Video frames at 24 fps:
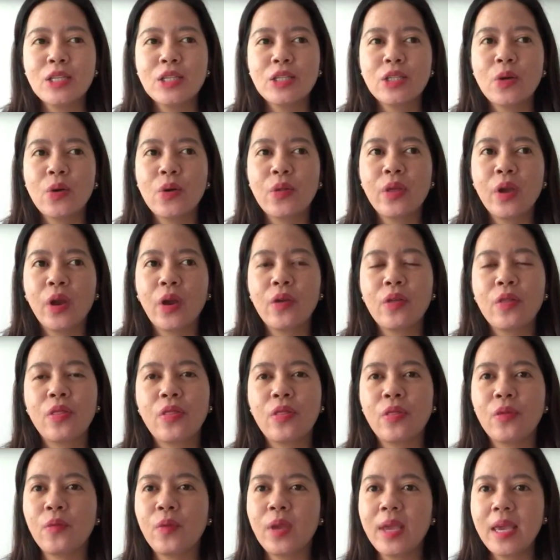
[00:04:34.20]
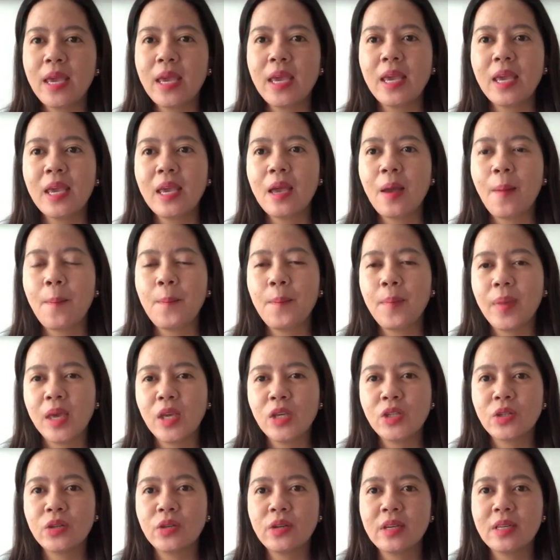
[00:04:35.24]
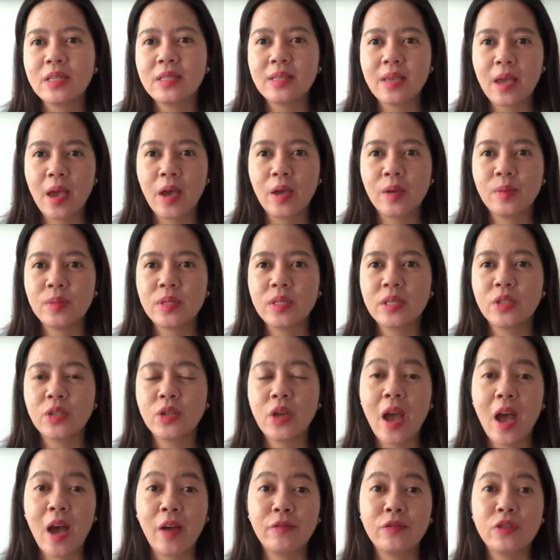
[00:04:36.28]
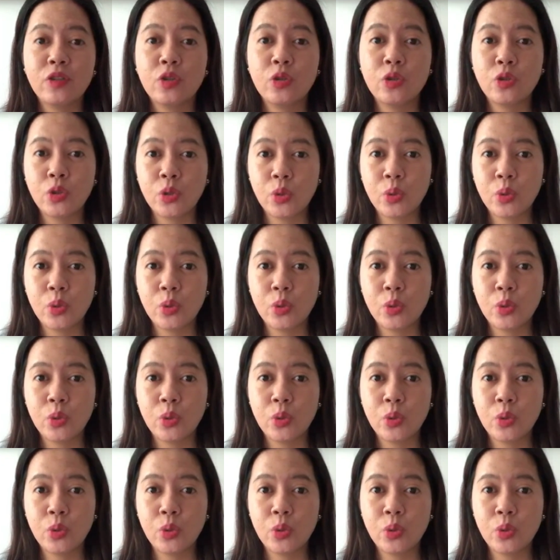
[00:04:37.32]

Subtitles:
So there are three major exams that you have to